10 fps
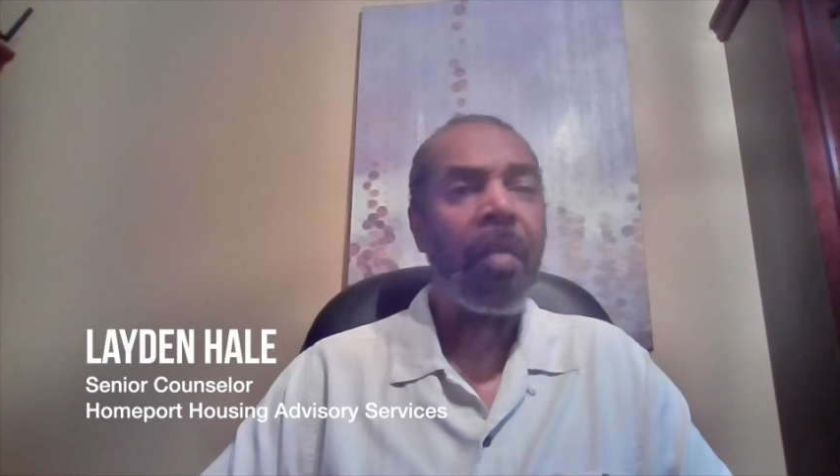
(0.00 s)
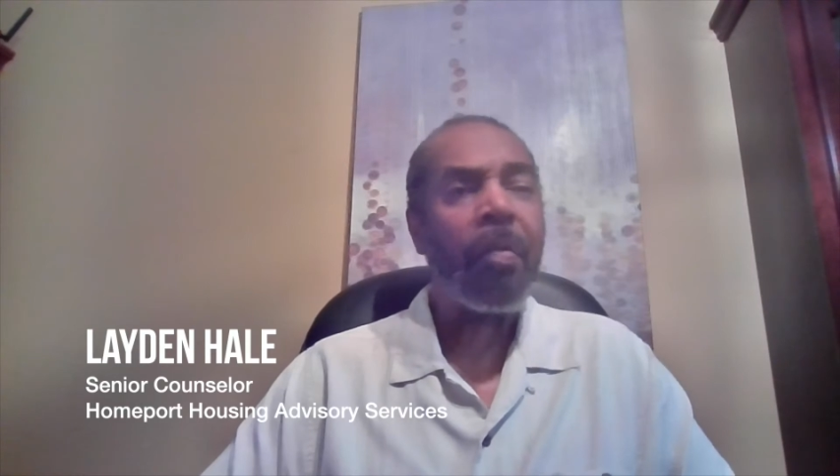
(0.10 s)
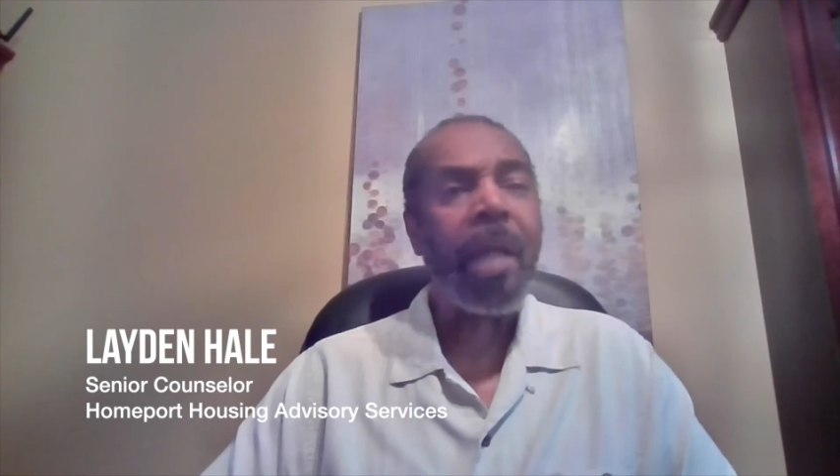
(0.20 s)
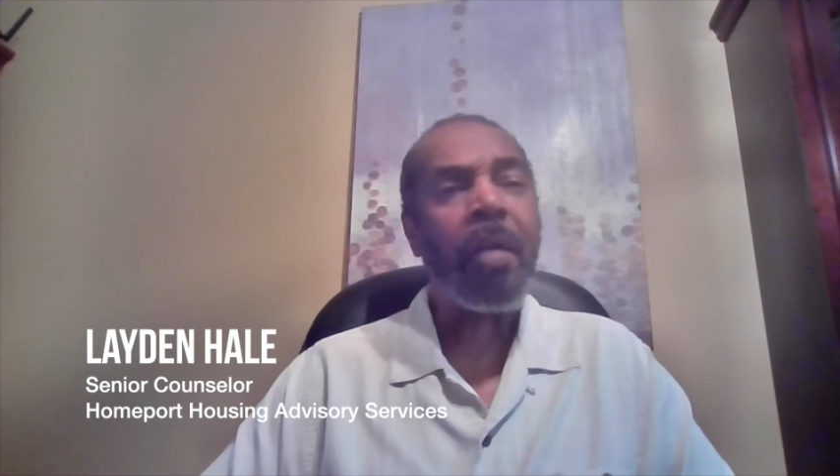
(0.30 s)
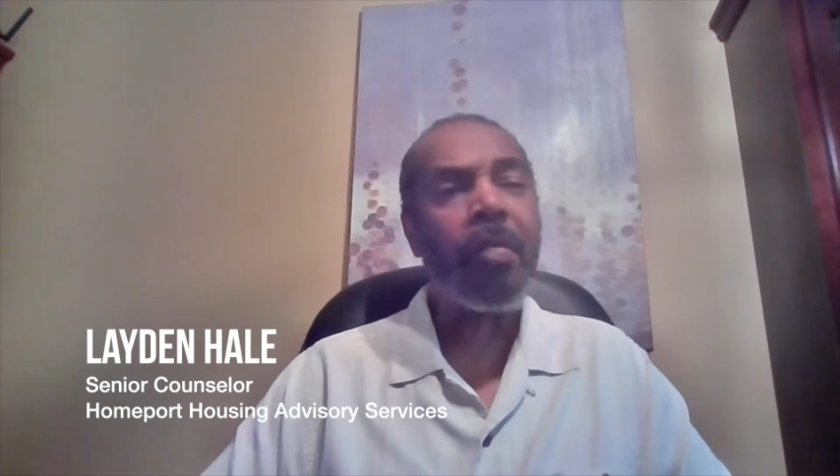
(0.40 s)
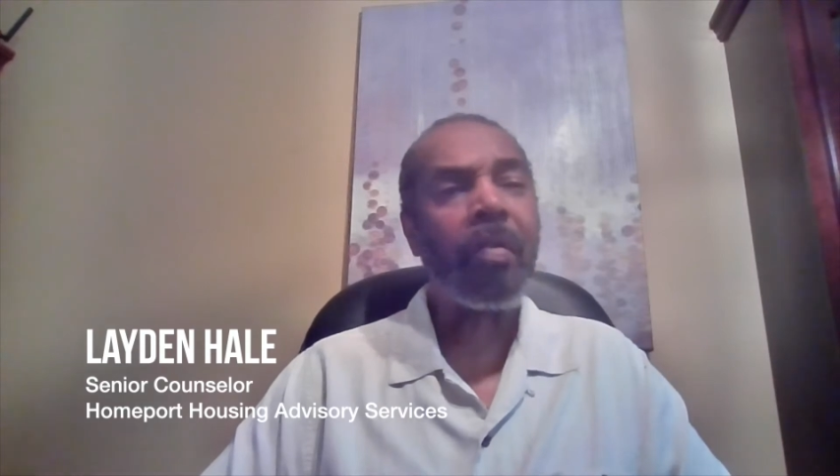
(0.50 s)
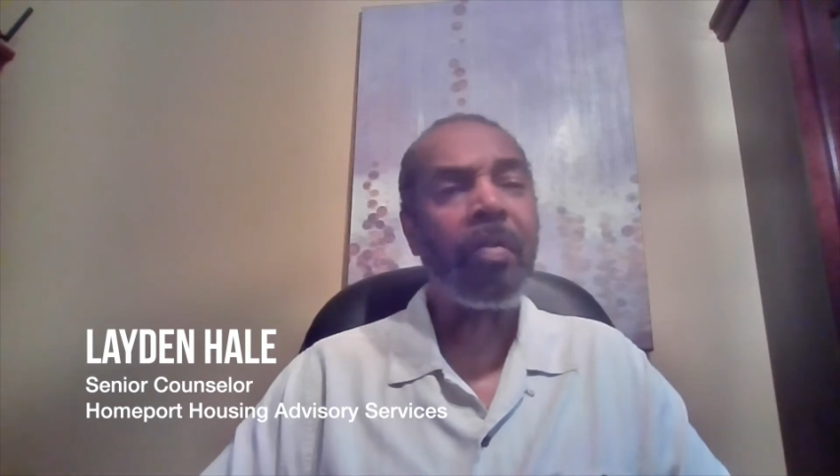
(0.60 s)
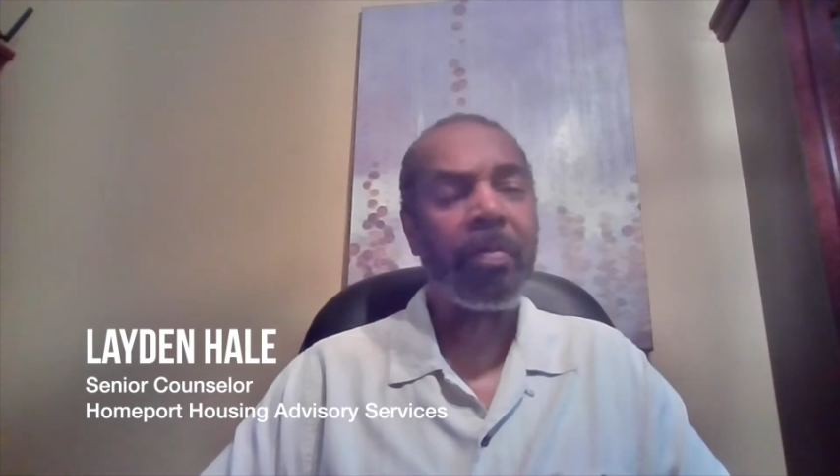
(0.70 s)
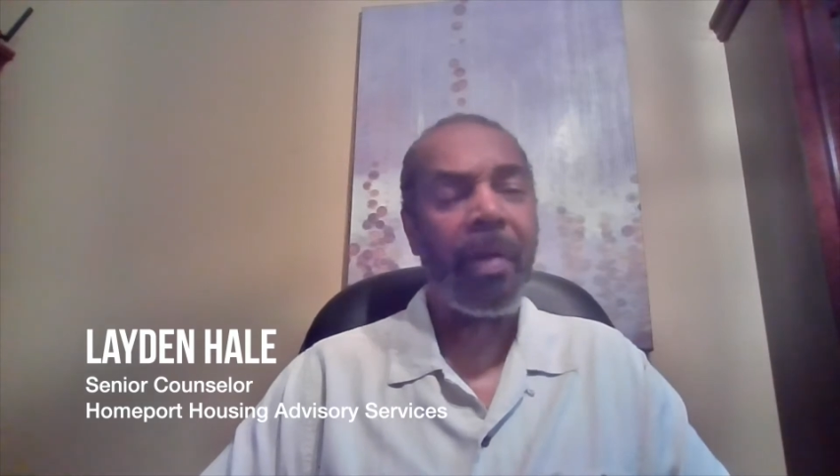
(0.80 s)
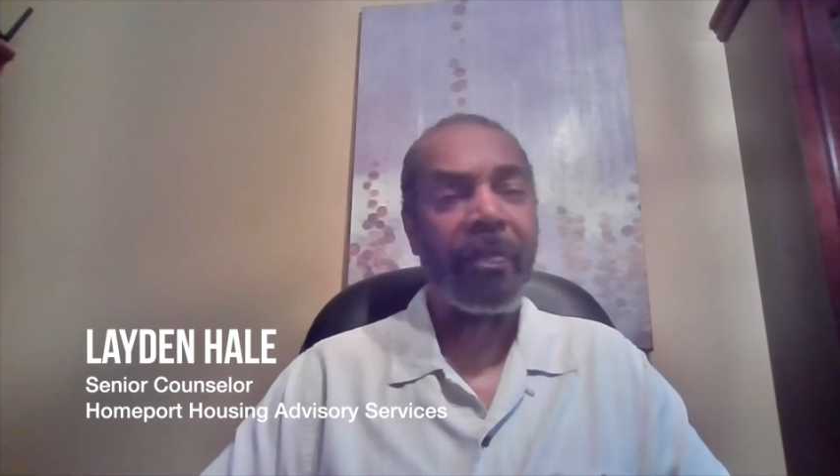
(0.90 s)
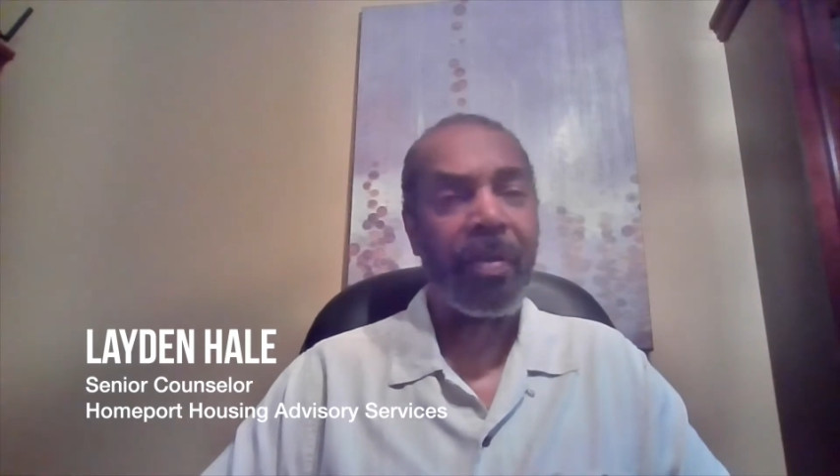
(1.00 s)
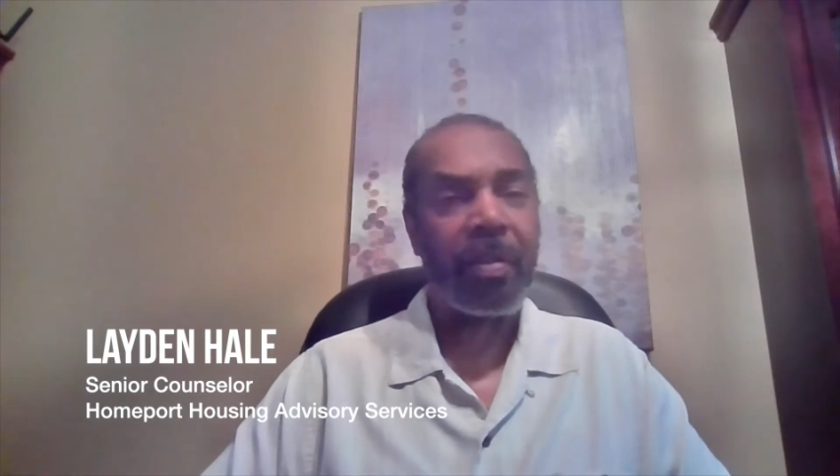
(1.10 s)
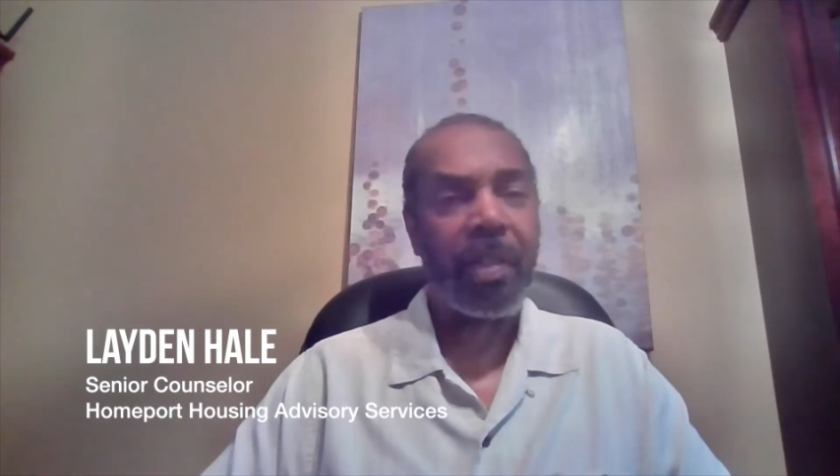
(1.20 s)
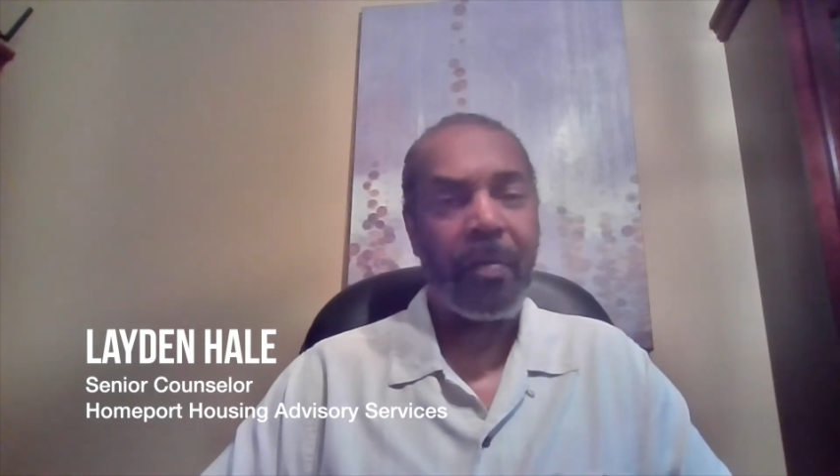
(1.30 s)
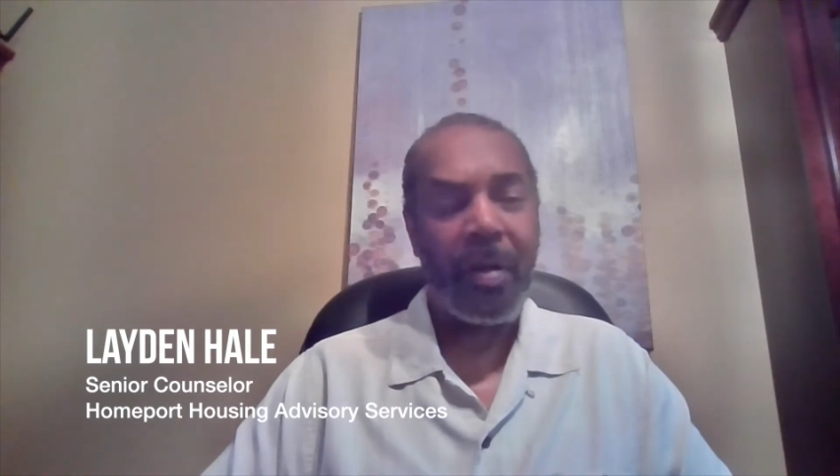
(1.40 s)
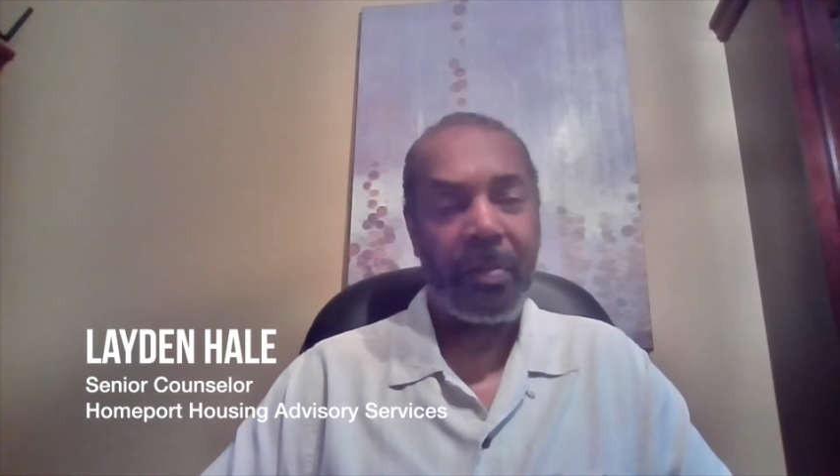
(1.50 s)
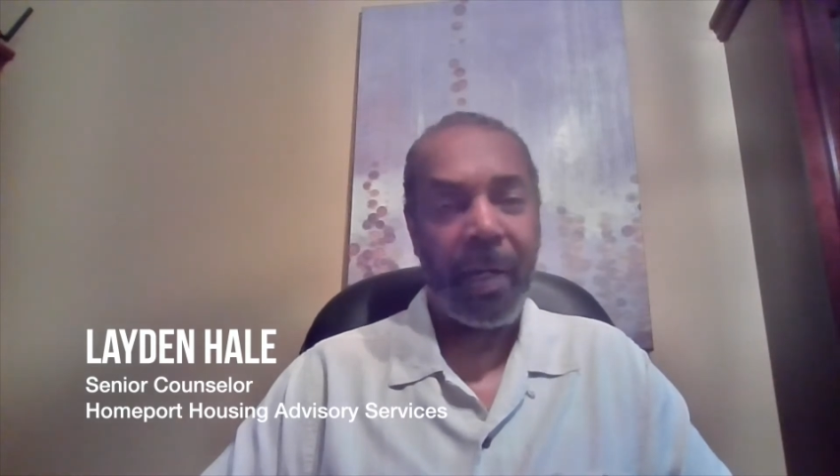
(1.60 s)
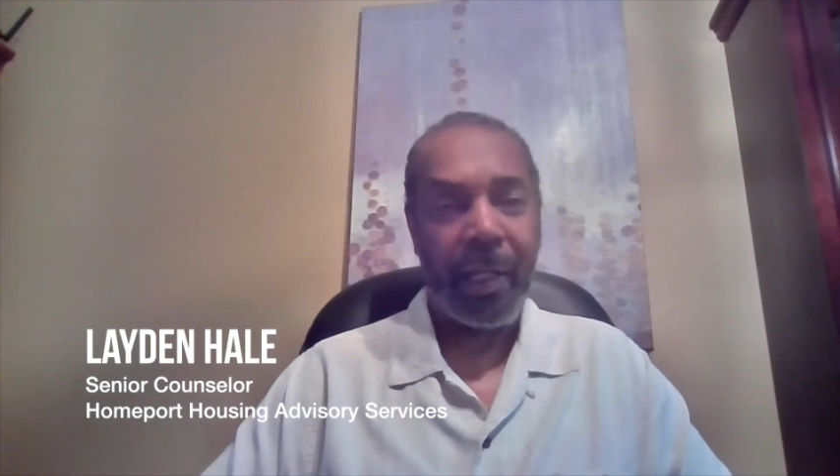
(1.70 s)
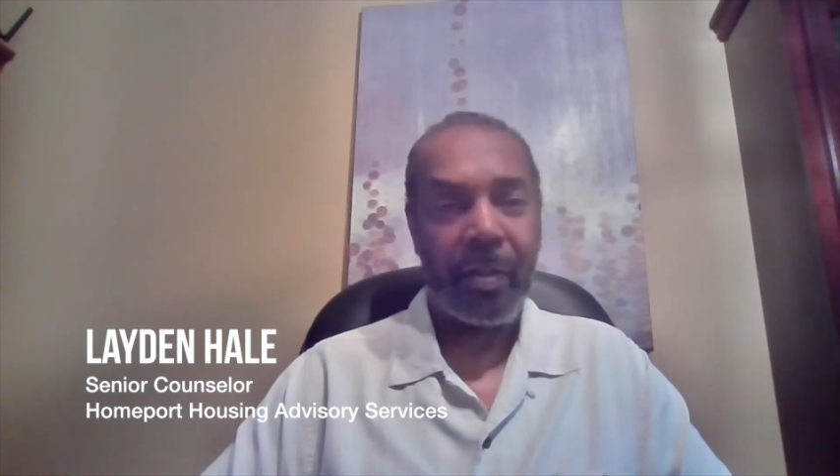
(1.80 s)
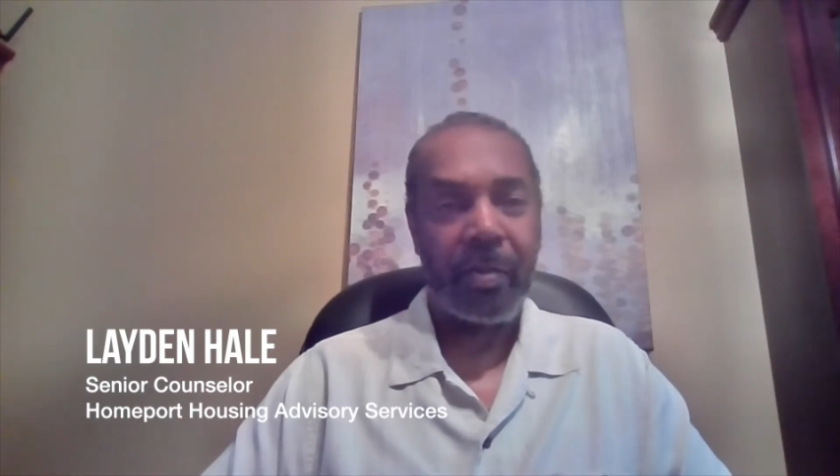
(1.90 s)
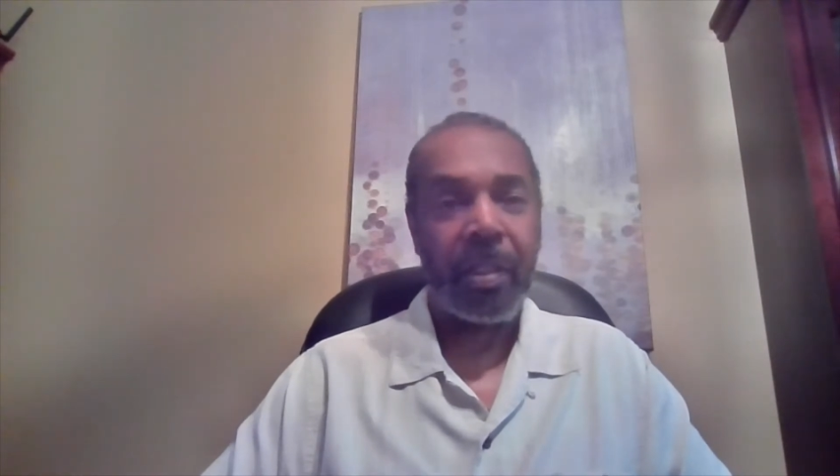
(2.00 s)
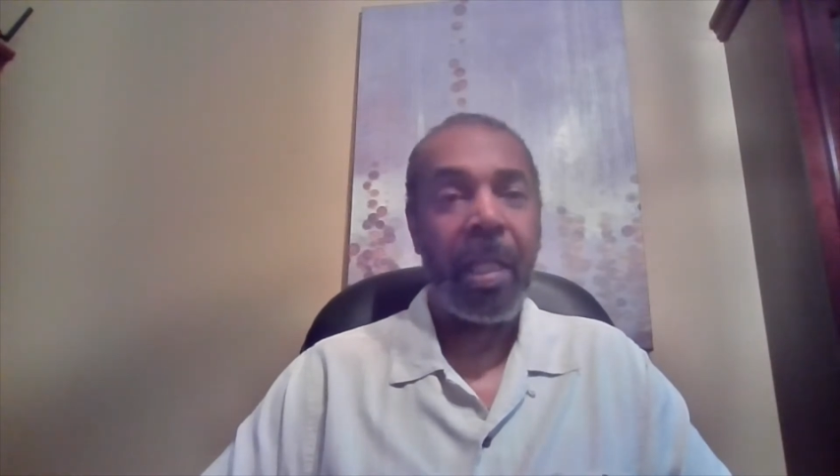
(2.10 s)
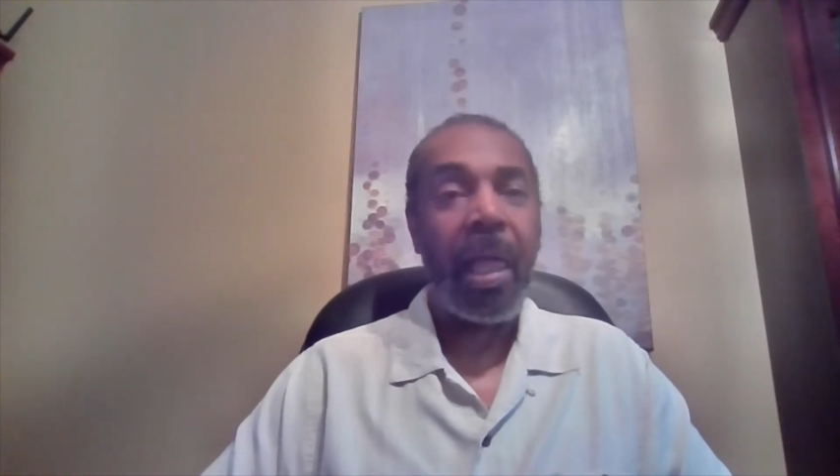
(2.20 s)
When I work with my first time home buyers,